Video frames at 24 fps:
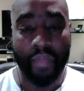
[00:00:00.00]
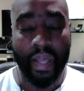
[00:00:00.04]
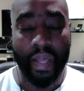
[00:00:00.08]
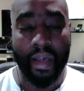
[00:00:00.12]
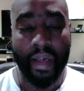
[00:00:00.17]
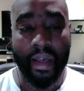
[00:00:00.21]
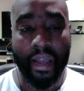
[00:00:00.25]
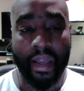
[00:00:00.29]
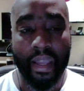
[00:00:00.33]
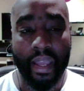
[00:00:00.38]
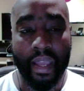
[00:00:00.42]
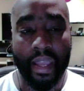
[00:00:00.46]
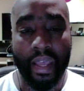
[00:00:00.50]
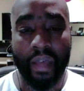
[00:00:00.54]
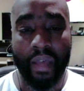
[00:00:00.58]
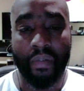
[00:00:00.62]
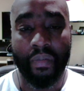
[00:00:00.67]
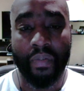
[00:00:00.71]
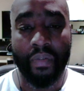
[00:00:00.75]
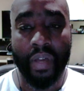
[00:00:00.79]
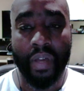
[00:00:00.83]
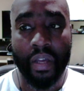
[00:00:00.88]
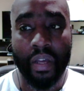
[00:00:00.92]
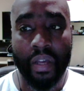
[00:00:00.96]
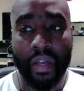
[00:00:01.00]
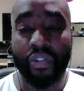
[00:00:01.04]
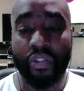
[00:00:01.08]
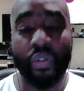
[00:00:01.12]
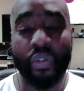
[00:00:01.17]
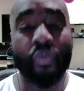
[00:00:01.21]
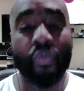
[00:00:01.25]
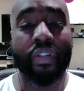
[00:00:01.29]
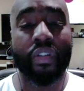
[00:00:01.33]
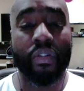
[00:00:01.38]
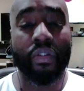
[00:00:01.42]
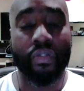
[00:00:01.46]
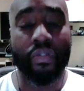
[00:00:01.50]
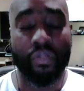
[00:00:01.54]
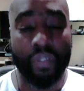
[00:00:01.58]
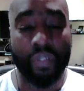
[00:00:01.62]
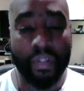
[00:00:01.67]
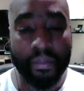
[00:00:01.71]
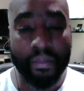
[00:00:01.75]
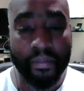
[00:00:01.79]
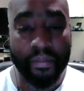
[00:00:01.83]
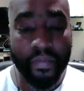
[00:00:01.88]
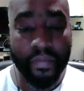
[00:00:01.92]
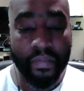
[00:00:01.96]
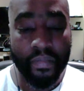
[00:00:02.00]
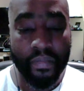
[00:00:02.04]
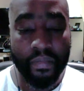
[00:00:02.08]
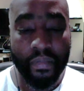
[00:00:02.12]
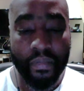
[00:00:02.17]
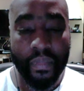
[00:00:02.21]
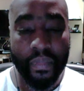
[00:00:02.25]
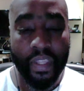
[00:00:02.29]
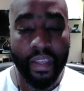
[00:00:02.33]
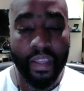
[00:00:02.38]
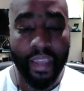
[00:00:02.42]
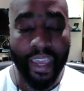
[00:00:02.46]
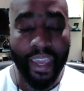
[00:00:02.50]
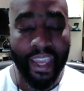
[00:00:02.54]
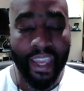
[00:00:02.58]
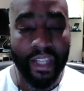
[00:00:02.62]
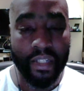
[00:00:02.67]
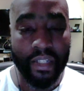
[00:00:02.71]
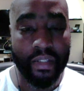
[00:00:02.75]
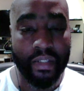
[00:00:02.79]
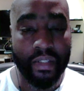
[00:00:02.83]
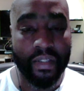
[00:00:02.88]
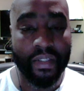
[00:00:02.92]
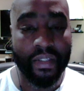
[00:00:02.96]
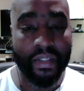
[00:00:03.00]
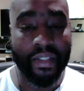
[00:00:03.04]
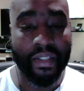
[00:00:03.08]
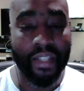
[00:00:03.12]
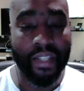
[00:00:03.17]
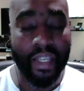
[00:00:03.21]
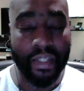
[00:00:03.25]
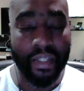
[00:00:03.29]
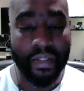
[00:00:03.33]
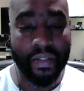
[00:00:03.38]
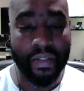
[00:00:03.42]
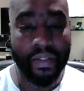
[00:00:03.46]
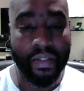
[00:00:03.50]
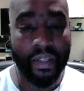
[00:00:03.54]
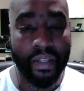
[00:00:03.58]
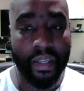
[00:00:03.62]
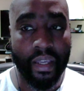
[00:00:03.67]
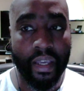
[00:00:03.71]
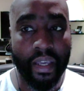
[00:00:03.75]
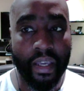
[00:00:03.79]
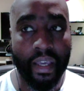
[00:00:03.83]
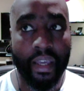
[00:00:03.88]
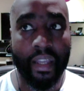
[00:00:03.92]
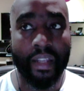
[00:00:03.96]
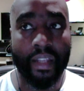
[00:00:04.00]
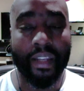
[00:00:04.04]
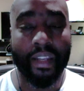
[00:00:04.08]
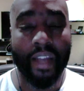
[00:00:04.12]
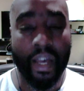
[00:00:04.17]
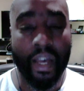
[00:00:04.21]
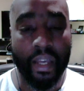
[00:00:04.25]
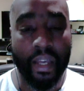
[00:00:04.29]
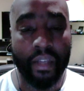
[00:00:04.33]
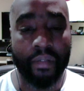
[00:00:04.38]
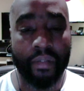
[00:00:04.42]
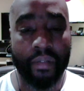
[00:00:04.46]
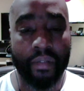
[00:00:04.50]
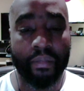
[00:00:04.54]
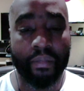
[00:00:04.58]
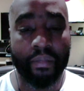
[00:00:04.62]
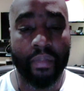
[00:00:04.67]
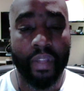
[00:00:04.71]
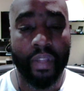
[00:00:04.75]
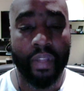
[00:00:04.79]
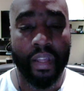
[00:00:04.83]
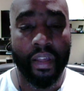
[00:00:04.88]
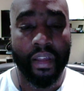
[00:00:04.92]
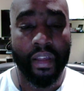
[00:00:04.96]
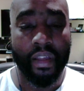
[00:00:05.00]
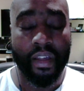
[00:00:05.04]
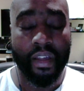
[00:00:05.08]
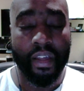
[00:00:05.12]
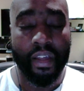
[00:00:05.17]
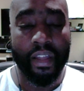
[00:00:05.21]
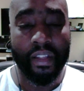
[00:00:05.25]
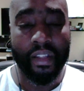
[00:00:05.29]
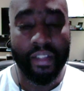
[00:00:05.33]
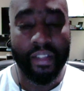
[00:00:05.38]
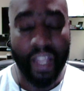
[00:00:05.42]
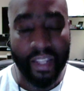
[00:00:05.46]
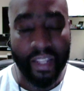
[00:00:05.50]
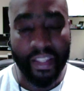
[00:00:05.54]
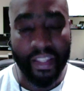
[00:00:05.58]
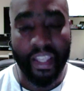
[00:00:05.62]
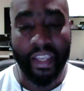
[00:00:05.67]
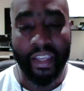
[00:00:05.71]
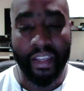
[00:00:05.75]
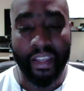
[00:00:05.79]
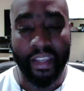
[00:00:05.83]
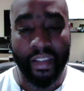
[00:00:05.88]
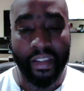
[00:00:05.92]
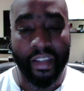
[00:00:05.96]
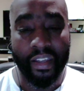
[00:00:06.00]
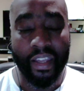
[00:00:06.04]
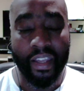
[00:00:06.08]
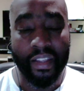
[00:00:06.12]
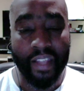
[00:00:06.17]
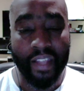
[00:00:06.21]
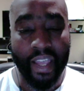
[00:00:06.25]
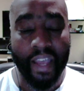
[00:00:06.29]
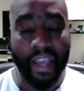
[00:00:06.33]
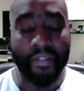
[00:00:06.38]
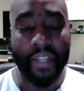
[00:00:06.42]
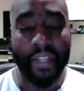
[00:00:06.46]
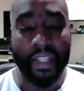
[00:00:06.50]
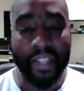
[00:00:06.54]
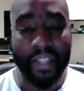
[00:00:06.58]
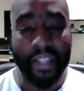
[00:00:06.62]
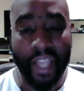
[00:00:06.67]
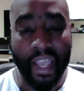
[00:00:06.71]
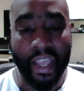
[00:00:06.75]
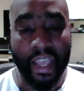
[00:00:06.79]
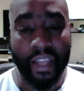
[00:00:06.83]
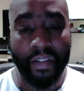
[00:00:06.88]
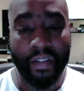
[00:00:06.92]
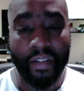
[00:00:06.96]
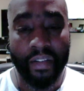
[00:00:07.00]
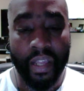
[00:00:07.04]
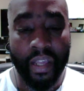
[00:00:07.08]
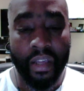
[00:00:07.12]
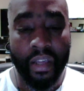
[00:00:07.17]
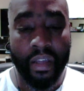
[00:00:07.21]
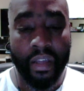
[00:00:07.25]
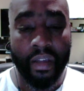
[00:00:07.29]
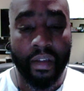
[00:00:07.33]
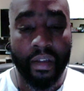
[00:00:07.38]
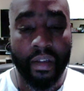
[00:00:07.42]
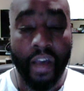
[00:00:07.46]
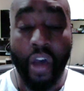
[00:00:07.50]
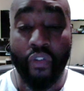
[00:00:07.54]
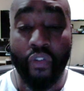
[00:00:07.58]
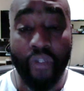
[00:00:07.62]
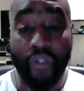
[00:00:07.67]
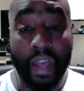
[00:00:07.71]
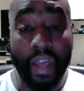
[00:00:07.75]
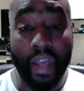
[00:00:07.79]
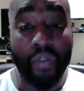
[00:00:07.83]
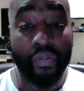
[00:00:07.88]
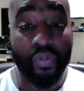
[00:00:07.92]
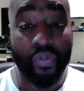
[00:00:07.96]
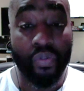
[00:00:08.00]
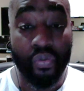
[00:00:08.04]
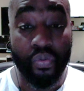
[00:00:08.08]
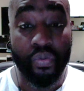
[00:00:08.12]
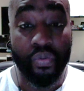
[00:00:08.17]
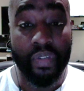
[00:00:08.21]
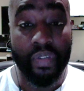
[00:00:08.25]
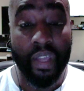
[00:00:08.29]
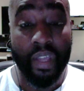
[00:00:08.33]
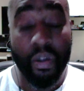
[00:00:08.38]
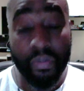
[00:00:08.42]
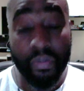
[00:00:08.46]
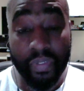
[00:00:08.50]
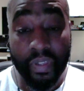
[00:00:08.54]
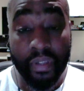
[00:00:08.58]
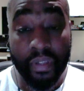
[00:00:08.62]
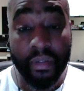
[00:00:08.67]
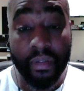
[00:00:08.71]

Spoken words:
I have two children, ages 6 and 9, that they get to have their dad around who's healthy